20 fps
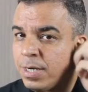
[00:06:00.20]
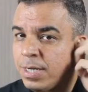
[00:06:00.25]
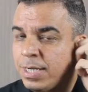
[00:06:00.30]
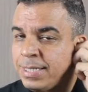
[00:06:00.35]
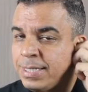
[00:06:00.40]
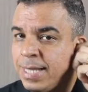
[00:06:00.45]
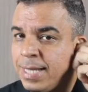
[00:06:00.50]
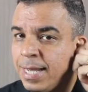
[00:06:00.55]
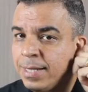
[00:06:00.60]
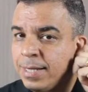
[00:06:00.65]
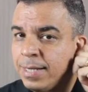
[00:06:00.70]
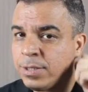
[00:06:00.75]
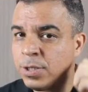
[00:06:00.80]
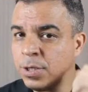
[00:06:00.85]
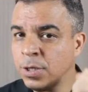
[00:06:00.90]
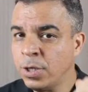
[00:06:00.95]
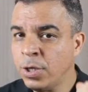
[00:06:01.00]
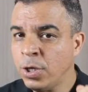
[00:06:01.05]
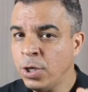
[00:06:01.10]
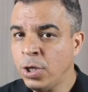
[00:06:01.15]
is that
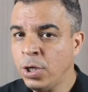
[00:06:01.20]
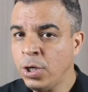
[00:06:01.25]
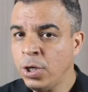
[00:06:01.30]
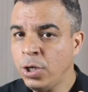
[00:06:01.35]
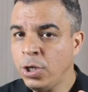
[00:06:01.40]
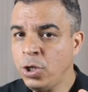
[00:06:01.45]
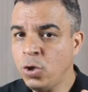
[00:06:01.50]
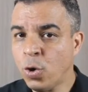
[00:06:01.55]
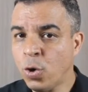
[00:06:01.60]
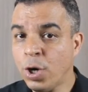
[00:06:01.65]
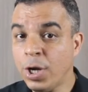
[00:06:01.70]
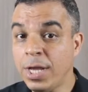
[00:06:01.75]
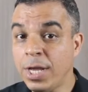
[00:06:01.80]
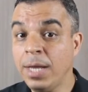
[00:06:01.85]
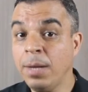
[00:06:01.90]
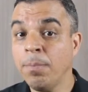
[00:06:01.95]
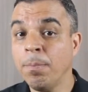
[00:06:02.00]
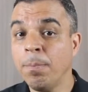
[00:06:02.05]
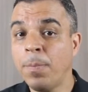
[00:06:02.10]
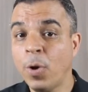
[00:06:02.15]
your
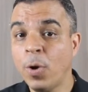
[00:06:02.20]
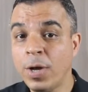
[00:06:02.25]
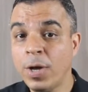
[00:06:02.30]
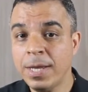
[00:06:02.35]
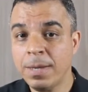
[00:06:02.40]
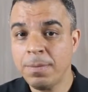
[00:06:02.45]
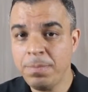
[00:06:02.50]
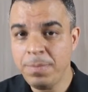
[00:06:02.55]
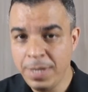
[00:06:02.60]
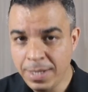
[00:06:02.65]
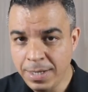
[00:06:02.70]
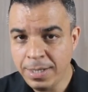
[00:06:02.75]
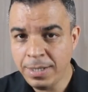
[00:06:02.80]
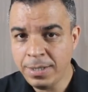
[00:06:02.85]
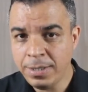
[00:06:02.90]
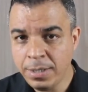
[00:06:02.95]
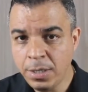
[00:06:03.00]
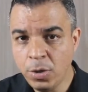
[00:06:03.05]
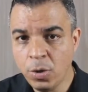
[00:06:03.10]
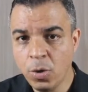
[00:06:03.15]

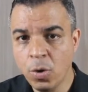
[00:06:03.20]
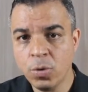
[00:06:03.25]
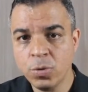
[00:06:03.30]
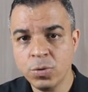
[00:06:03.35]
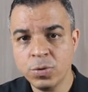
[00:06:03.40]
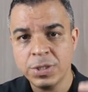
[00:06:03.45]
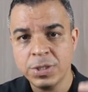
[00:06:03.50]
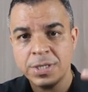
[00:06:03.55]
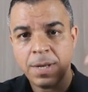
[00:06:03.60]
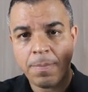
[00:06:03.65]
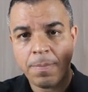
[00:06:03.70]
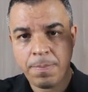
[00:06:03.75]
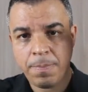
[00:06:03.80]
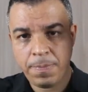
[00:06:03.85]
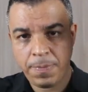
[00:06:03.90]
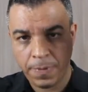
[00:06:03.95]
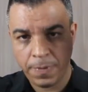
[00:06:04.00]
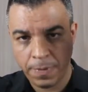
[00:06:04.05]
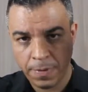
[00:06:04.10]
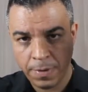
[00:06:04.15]
employability goes up,
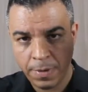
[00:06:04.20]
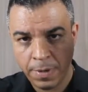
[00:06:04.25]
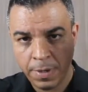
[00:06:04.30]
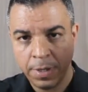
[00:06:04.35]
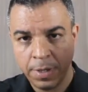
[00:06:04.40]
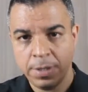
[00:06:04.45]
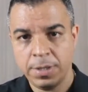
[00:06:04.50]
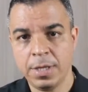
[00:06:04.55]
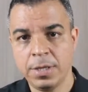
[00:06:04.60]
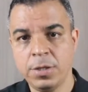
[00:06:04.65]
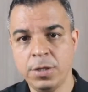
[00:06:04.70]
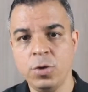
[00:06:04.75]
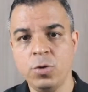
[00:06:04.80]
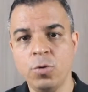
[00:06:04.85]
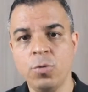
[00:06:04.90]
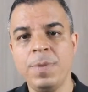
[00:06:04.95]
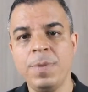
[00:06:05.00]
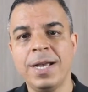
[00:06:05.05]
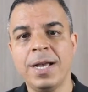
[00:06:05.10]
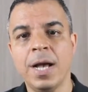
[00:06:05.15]
that you
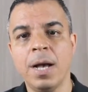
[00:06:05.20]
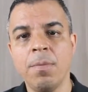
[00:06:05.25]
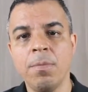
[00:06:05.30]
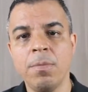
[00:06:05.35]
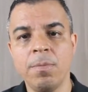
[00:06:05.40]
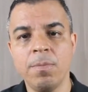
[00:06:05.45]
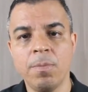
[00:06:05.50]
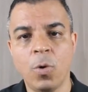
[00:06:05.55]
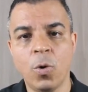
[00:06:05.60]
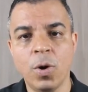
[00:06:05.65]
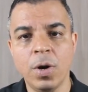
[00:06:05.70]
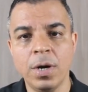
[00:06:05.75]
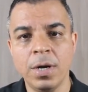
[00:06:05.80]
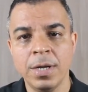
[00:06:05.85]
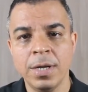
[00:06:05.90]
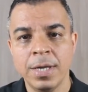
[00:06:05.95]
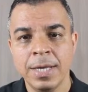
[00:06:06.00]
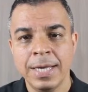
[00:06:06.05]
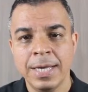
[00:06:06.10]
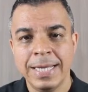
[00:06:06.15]
become more
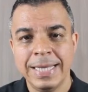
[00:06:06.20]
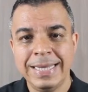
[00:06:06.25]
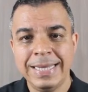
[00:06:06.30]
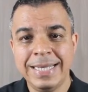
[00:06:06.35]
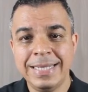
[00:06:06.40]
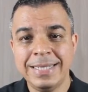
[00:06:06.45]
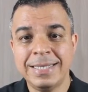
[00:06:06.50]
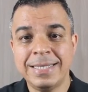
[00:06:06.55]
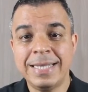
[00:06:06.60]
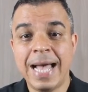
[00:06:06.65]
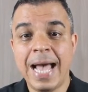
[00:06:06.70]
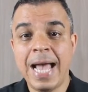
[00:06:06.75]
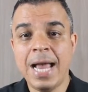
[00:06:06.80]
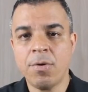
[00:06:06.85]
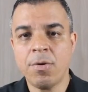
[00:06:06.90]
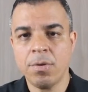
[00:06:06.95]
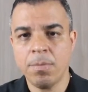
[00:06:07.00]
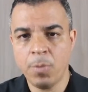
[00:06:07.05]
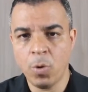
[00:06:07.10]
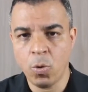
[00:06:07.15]

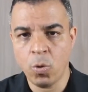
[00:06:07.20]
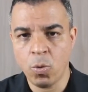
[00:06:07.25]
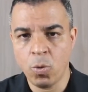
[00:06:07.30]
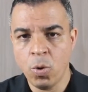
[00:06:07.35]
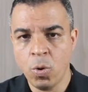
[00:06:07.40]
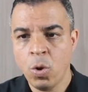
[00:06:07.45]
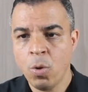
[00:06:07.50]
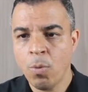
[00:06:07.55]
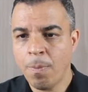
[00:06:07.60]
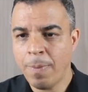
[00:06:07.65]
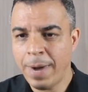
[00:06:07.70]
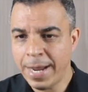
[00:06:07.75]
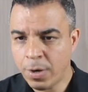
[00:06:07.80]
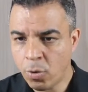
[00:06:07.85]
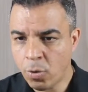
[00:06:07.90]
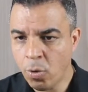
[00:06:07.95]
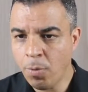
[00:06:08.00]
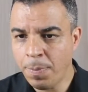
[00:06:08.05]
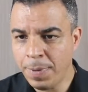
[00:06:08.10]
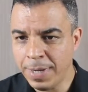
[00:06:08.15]
desirable by
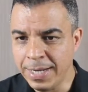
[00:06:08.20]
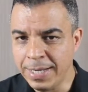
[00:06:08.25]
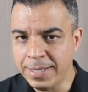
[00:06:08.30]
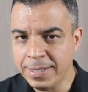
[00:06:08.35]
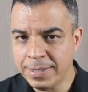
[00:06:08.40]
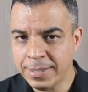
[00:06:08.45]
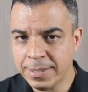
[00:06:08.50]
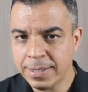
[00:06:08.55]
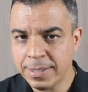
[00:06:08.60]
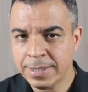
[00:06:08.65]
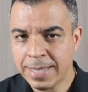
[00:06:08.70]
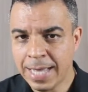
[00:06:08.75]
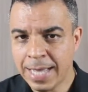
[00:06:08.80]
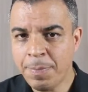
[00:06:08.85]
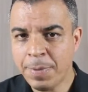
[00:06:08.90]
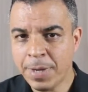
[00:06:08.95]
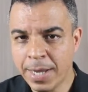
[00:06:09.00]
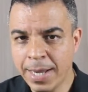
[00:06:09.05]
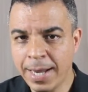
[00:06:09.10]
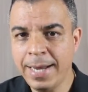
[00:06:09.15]
companies. Type
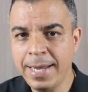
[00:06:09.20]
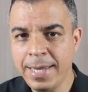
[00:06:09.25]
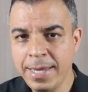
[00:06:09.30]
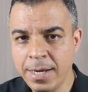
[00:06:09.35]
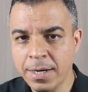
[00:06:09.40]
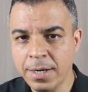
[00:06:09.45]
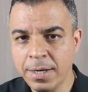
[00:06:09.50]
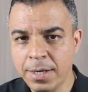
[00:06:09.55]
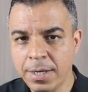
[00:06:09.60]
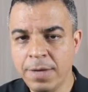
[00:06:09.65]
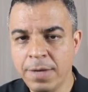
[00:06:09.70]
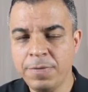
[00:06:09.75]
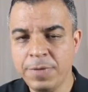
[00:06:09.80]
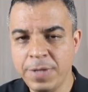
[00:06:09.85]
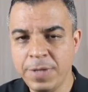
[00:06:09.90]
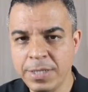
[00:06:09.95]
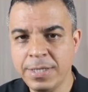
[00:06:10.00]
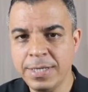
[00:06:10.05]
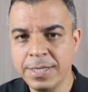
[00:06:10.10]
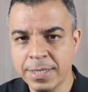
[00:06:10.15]
clear if
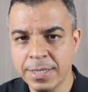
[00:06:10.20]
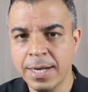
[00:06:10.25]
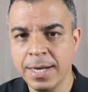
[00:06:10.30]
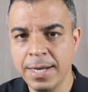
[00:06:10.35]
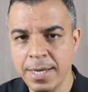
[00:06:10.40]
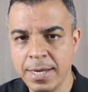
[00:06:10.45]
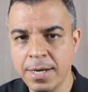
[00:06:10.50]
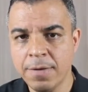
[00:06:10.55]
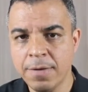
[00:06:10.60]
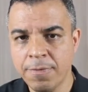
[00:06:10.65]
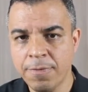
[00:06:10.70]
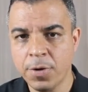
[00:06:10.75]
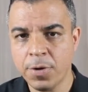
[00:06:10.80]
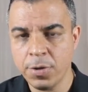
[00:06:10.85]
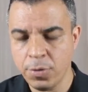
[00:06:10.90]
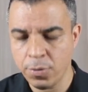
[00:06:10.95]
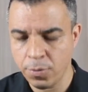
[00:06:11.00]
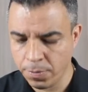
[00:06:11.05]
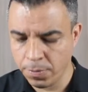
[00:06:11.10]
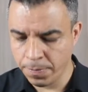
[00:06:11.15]
this is clear for
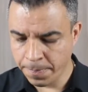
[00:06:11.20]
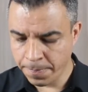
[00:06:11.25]
you.